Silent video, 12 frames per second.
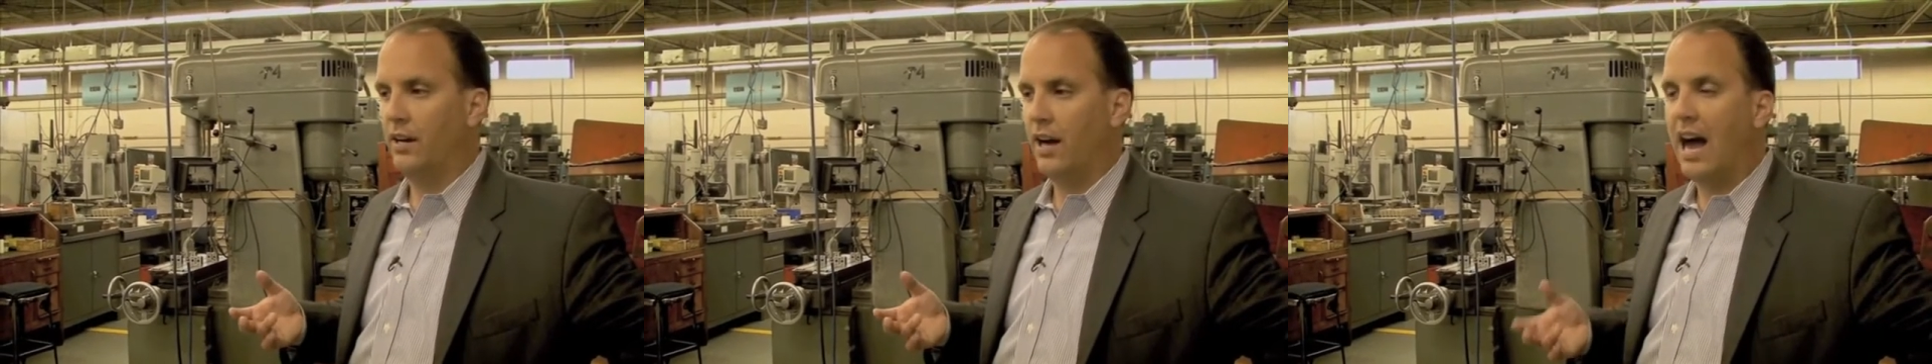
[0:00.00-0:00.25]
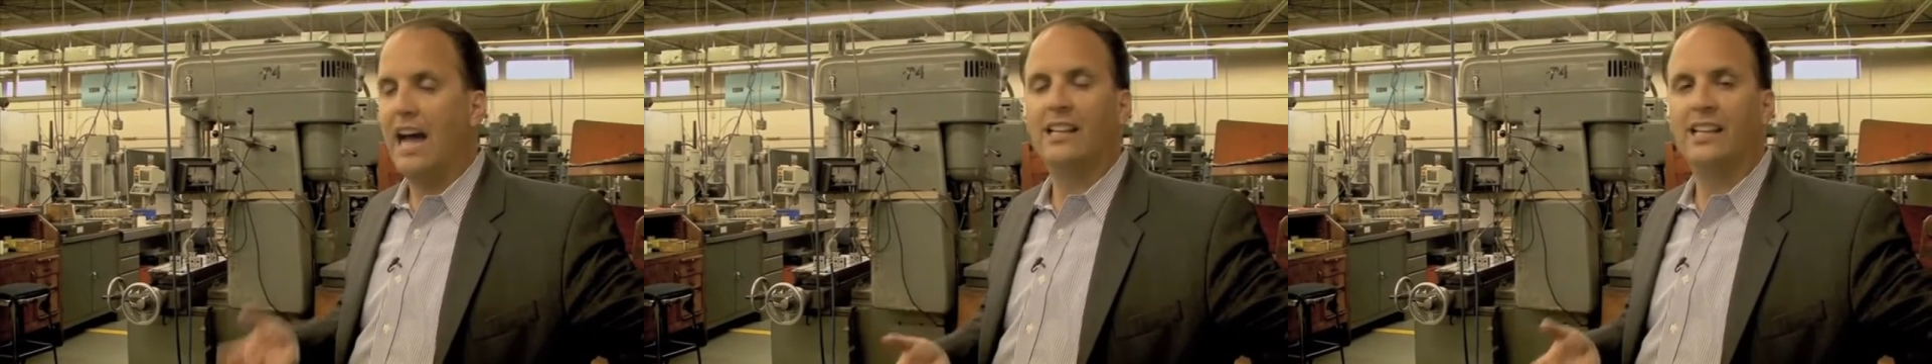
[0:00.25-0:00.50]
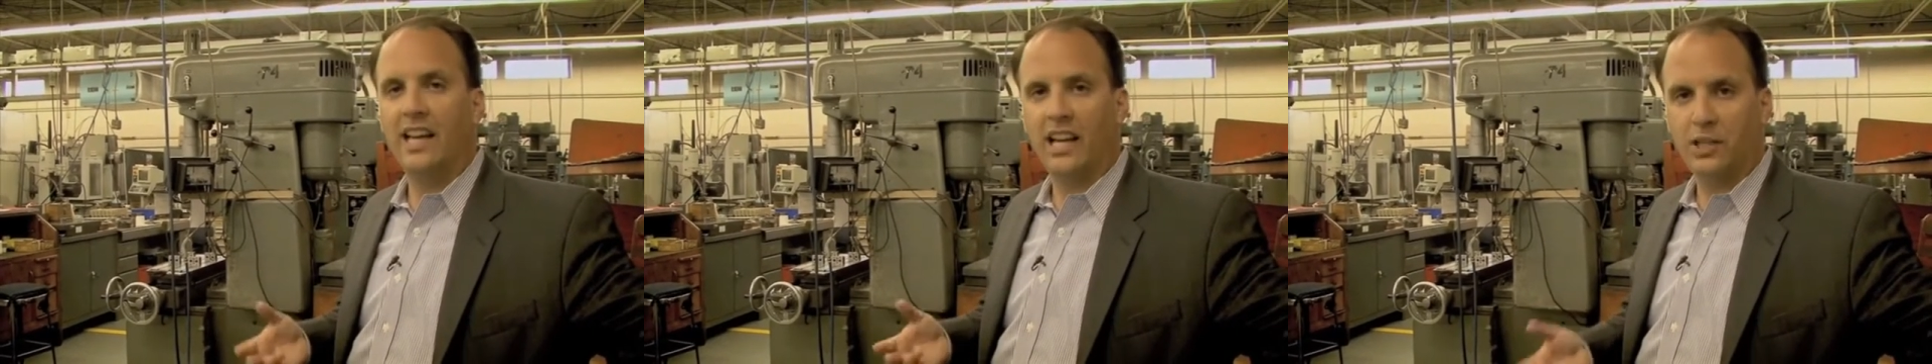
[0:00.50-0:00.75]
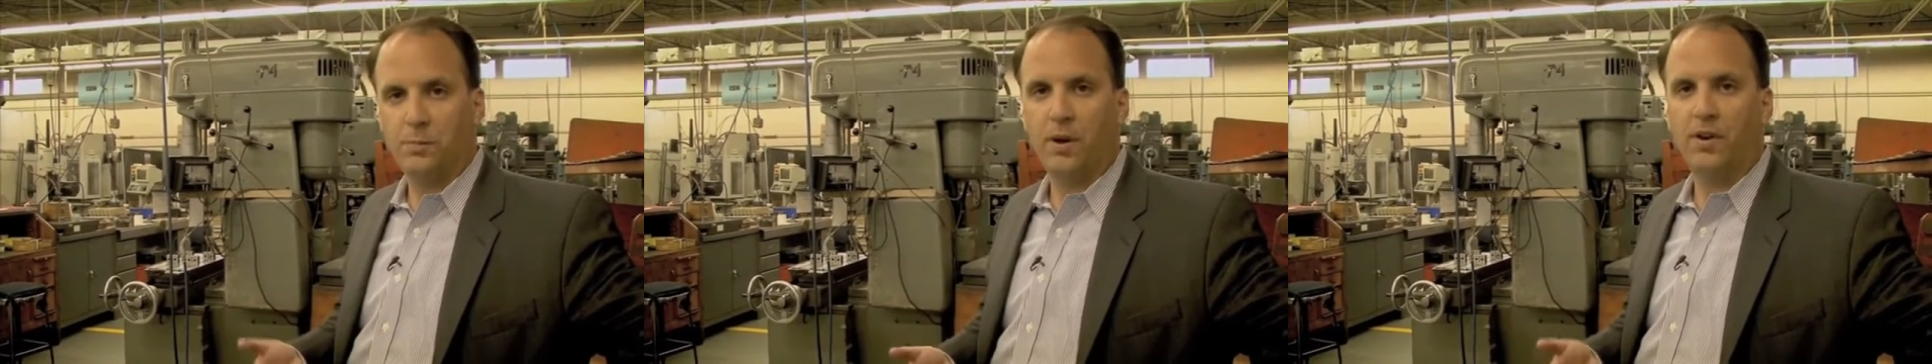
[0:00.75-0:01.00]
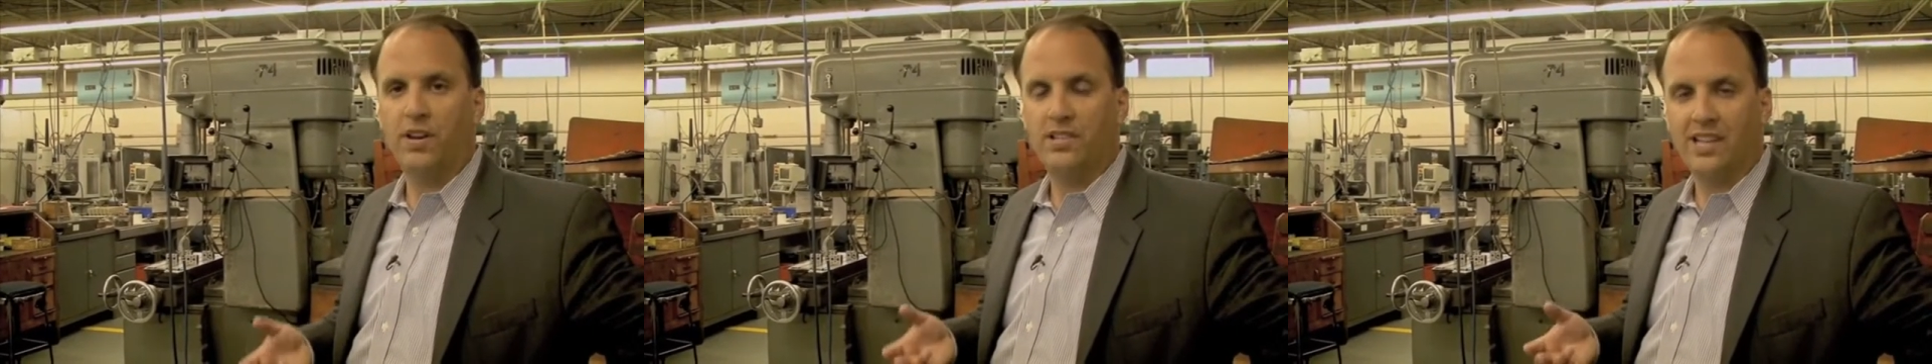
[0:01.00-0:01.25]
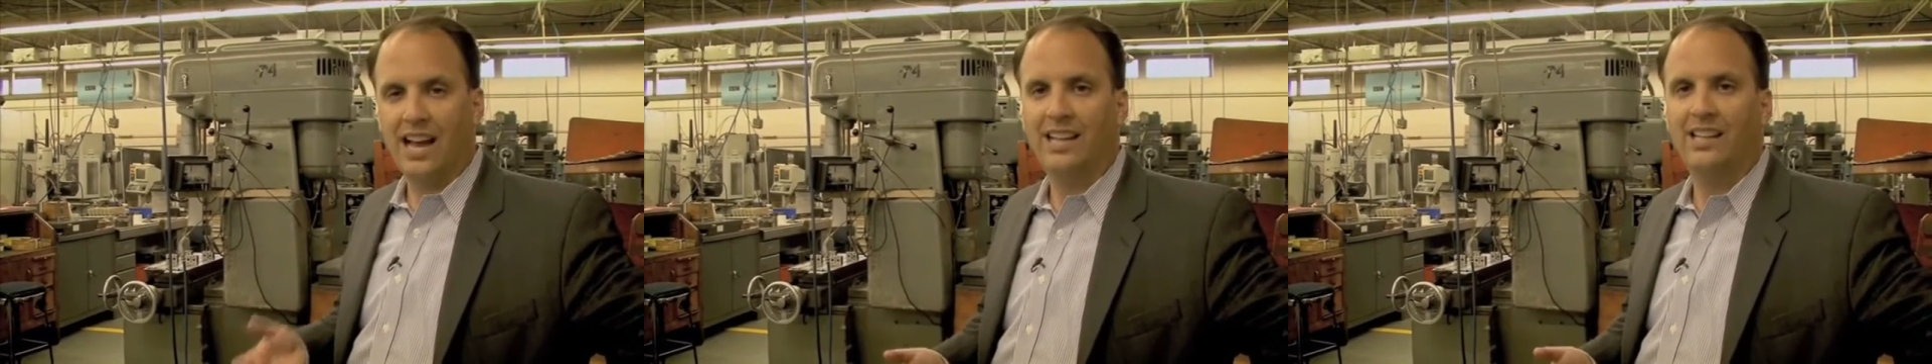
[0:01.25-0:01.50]
highly
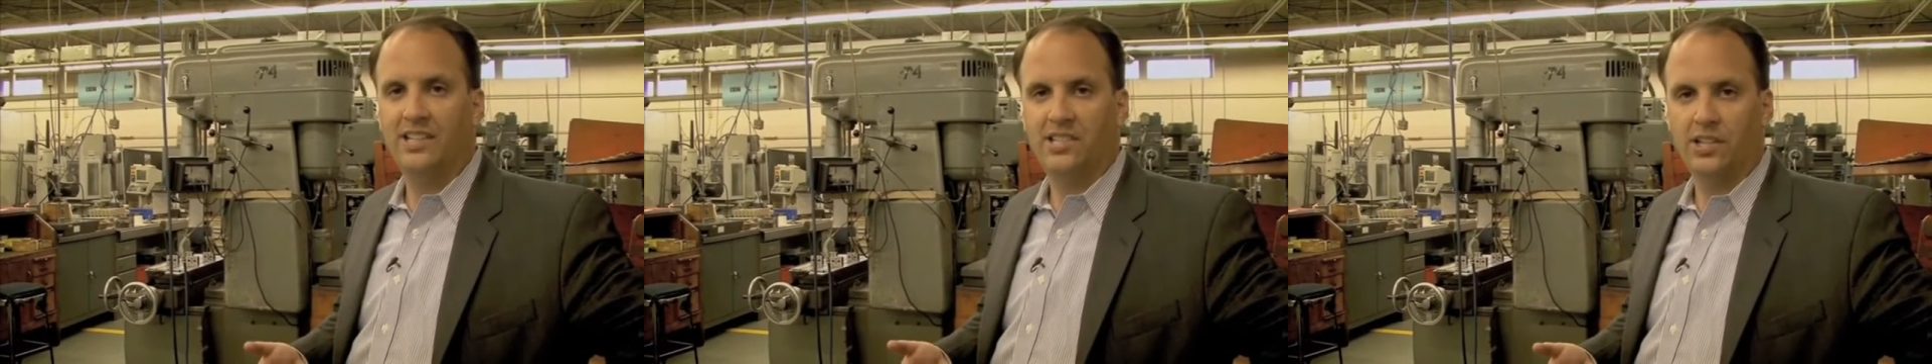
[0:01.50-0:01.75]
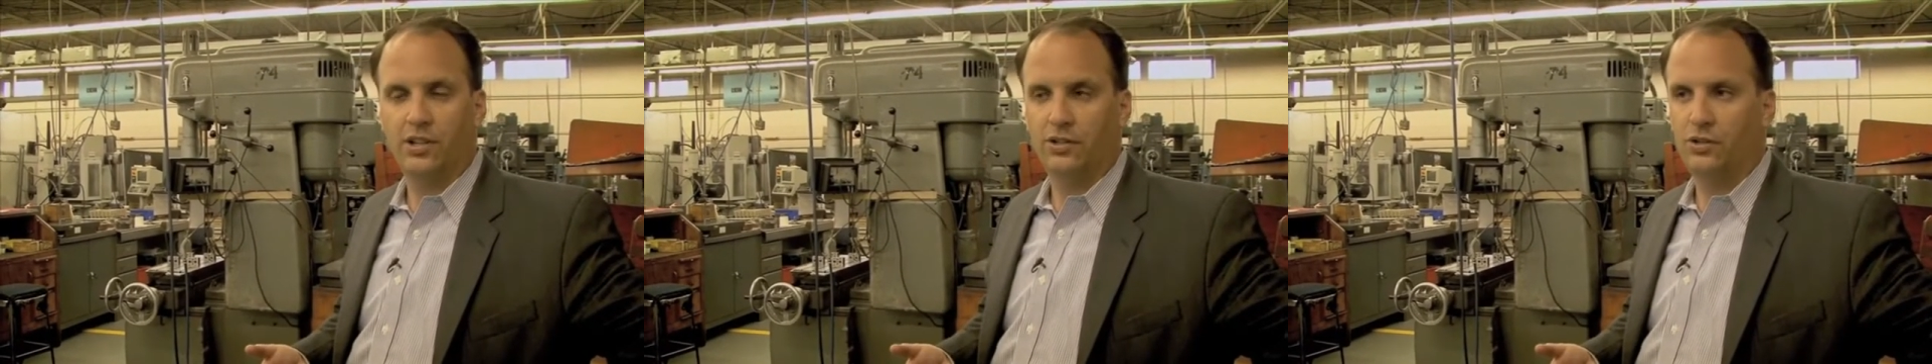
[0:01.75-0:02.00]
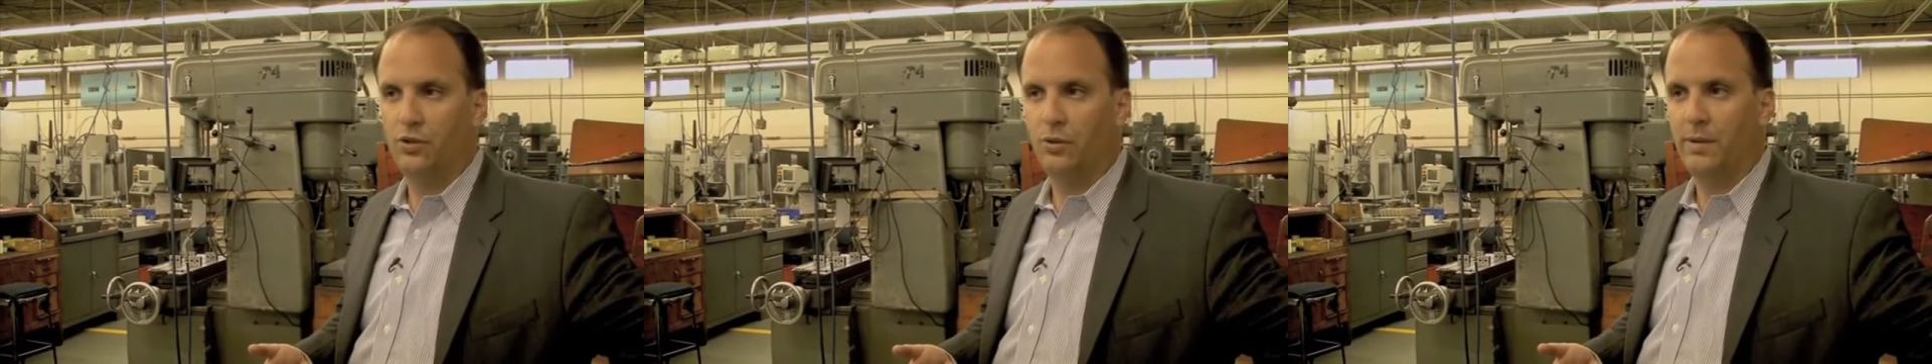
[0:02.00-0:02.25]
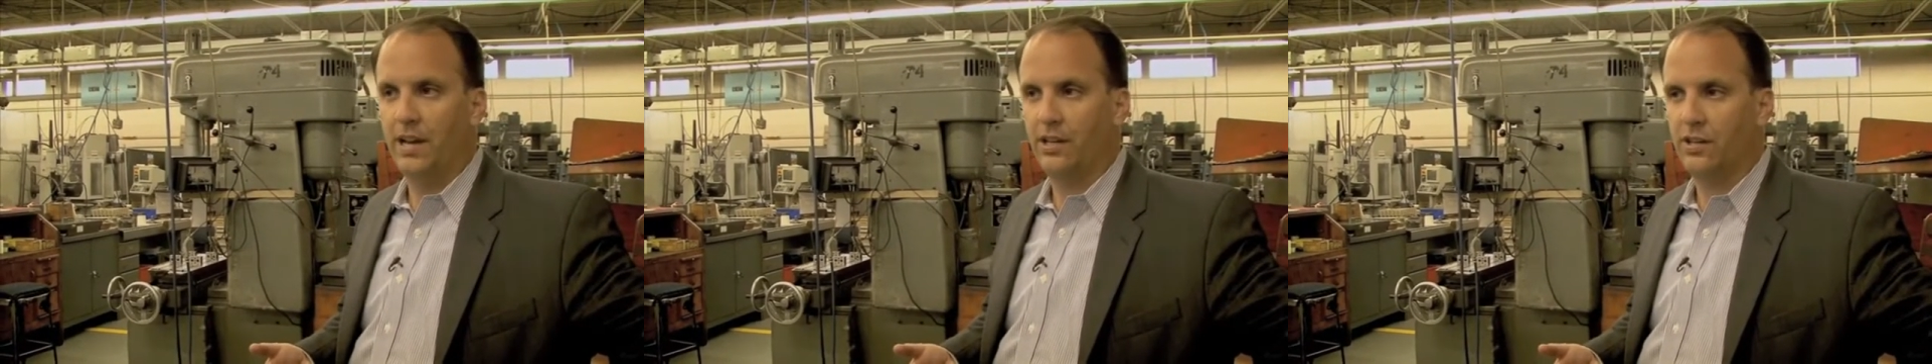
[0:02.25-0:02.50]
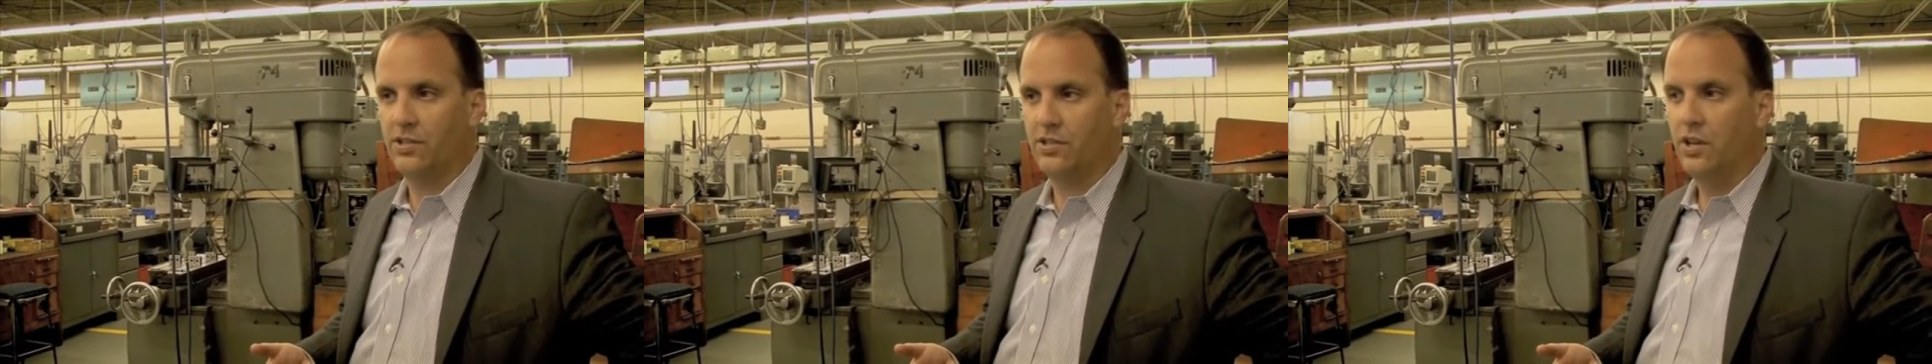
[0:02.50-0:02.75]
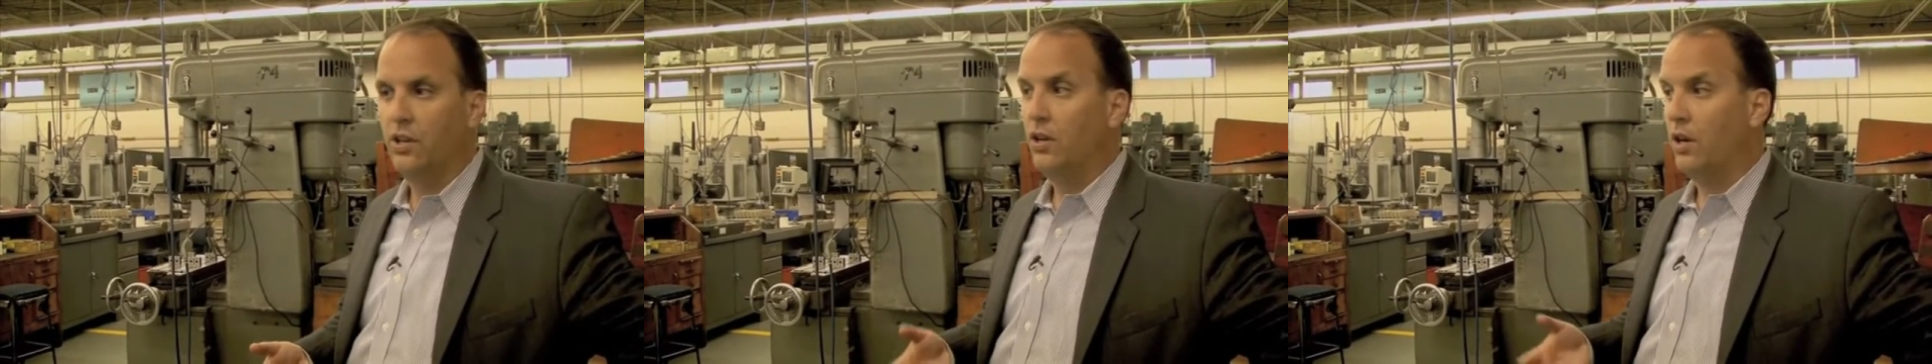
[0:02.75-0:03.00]
experienced, highly skilled tool makers